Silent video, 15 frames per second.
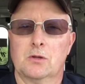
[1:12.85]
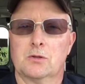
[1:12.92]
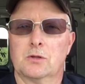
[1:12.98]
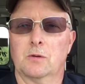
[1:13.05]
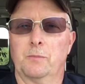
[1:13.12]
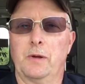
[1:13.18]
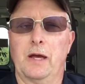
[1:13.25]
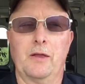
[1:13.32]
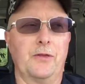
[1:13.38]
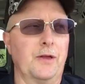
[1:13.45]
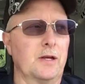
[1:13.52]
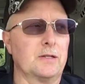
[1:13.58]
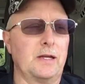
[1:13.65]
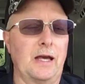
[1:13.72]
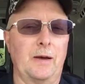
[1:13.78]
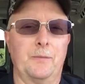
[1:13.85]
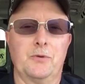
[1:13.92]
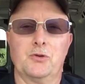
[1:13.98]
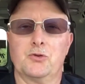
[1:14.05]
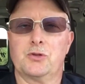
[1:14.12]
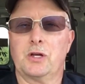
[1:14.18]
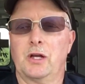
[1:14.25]
some bad things that
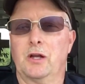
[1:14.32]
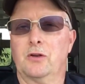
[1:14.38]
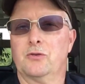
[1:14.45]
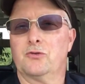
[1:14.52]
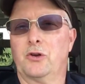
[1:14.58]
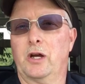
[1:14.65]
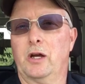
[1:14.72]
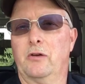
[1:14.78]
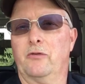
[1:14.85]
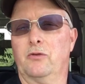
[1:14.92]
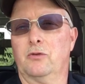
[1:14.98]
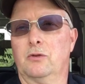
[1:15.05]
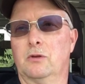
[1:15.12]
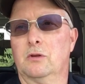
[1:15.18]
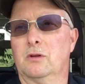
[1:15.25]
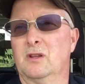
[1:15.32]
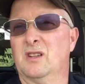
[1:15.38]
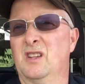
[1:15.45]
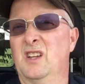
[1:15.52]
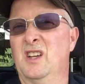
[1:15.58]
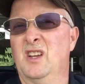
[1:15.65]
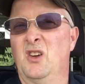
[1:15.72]
happened to us on travel
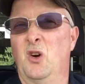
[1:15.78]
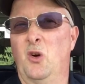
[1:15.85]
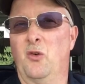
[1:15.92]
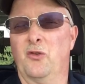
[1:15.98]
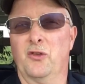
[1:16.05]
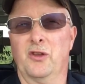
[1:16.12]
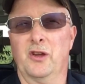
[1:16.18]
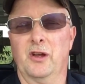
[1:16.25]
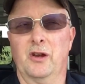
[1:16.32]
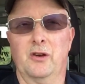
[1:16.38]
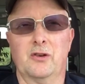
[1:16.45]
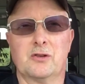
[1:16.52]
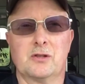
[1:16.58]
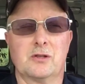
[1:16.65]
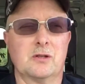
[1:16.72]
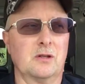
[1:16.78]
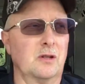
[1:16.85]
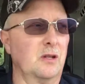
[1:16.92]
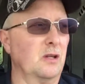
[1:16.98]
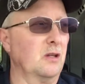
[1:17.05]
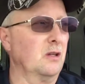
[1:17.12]
over the years.